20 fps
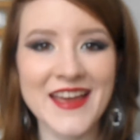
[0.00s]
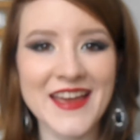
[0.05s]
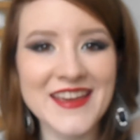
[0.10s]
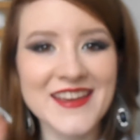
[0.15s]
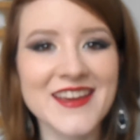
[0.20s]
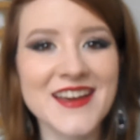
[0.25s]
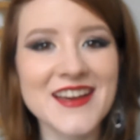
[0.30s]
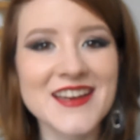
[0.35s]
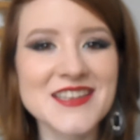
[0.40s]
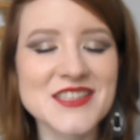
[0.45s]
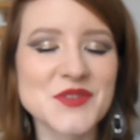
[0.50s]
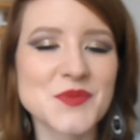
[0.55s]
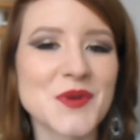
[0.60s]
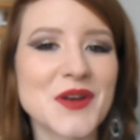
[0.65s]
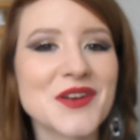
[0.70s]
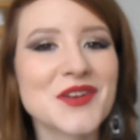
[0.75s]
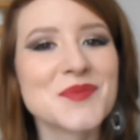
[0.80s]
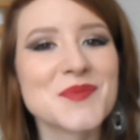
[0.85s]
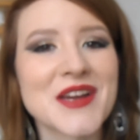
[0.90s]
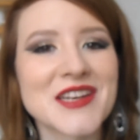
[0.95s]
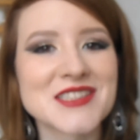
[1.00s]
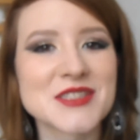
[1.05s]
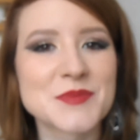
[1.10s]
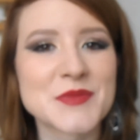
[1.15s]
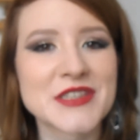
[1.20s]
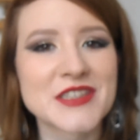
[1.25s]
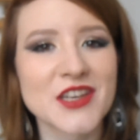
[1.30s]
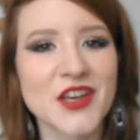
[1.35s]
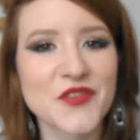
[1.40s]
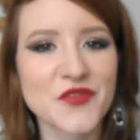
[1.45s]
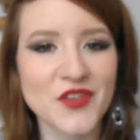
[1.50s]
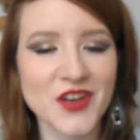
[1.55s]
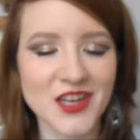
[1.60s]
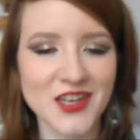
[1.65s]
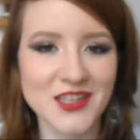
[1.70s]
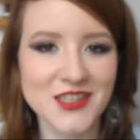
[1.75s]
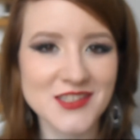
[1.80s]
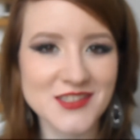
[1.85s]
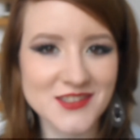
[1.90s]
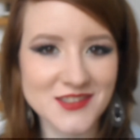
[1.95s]
Hey guys, welcome back to Midnight
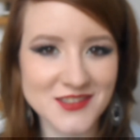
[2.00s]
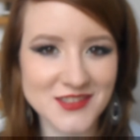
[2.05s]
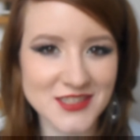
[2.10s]
Violets.